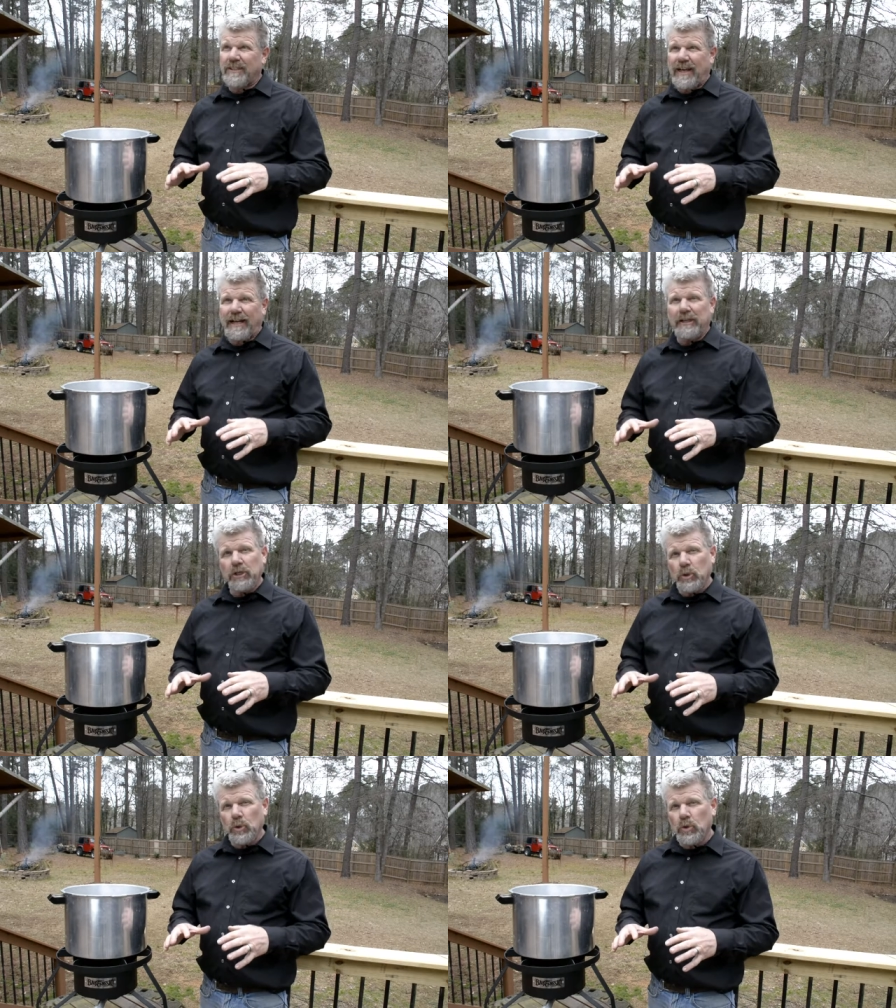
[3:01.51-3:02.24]
kind
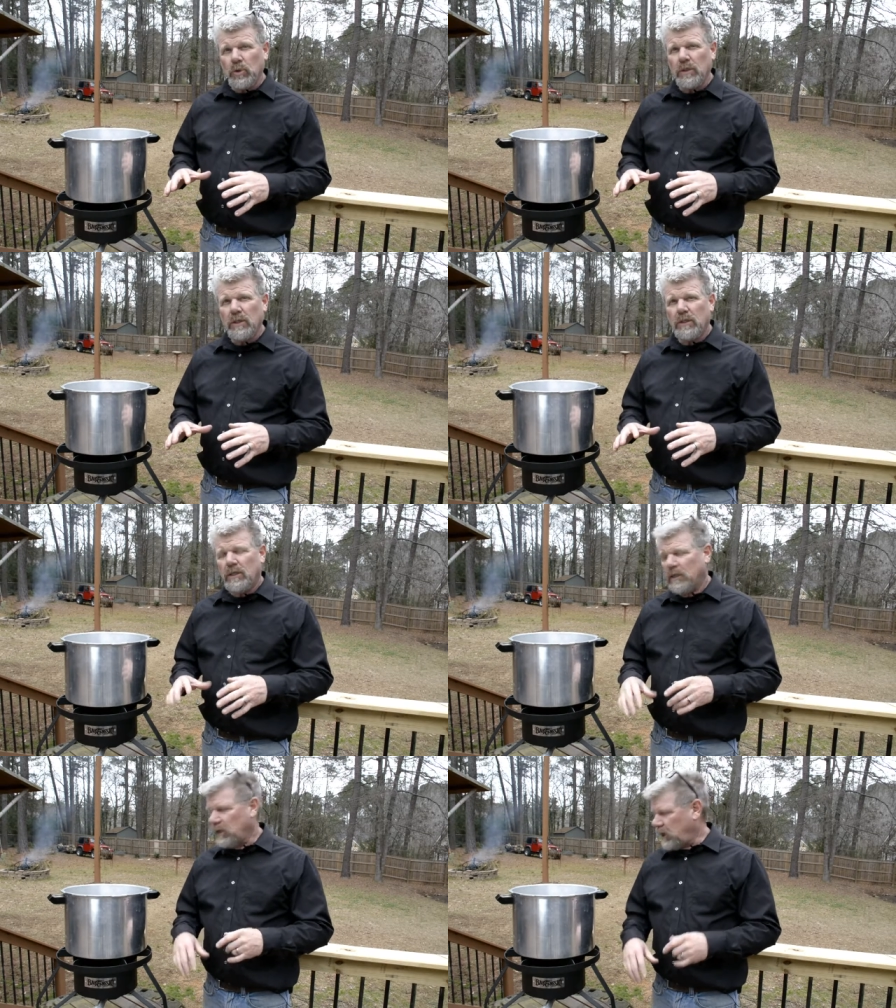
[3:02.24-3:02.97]
of cool,
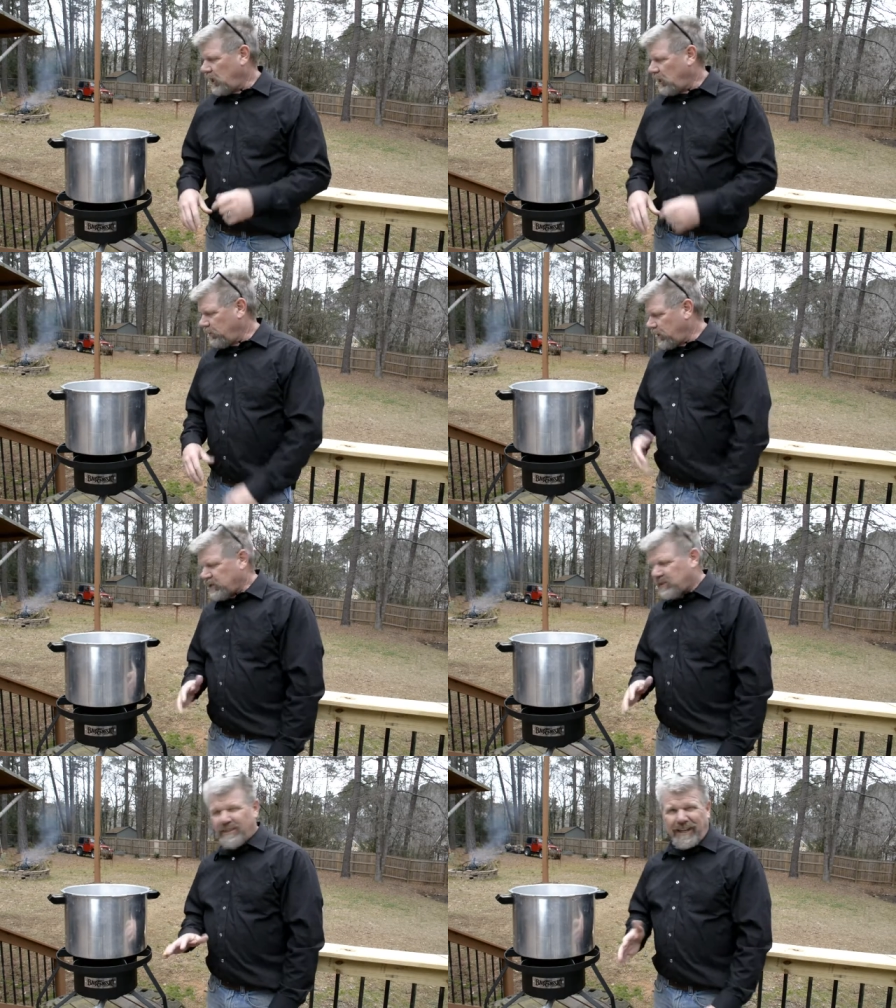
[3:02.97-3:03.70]
uh, but
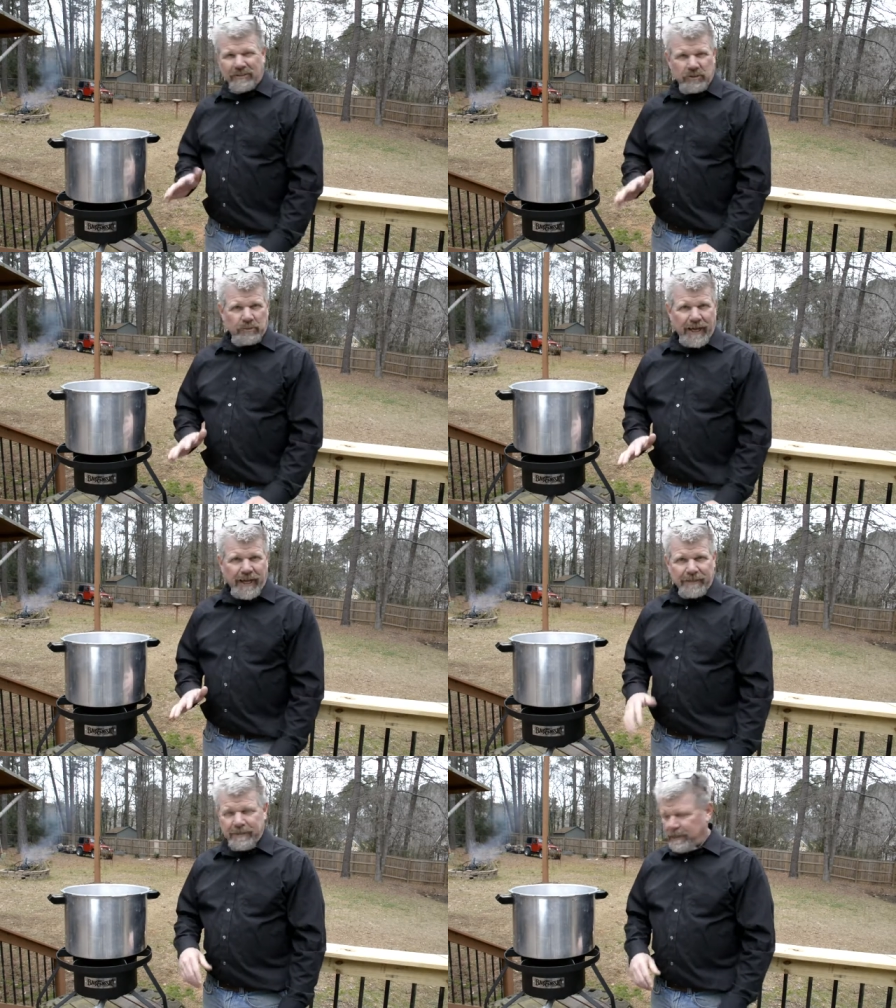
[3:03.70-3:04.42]
it's not too
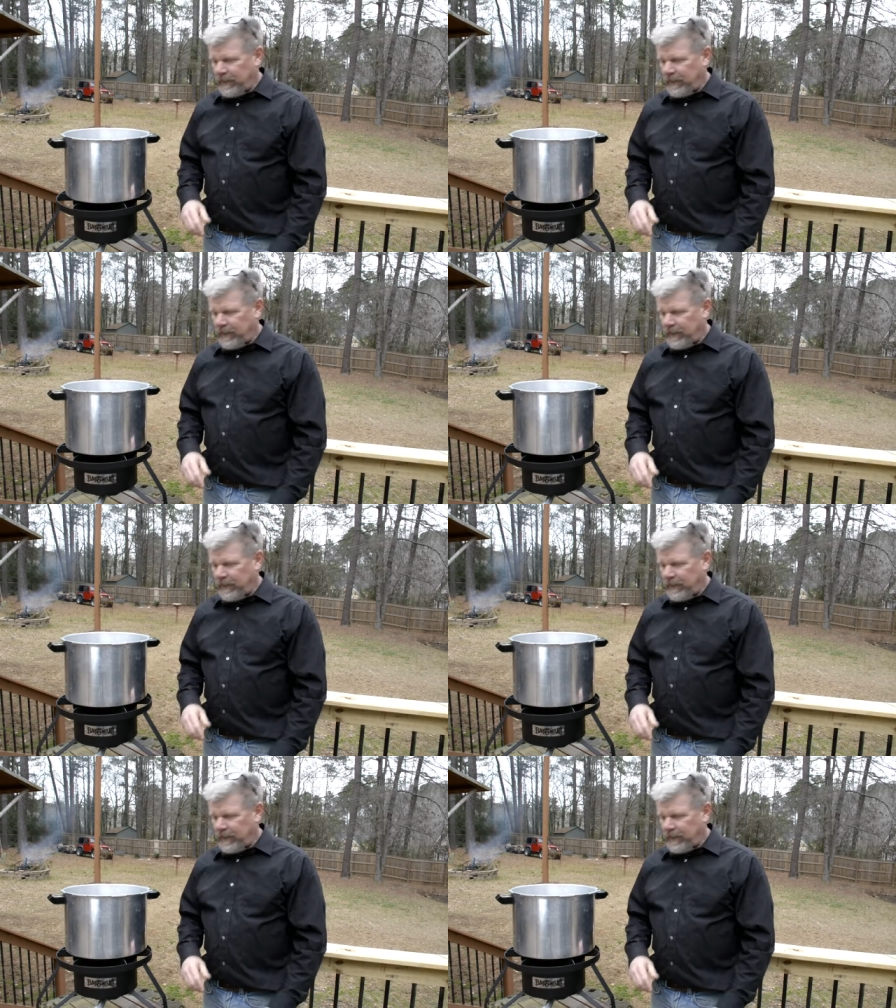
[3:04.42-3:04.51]
bad.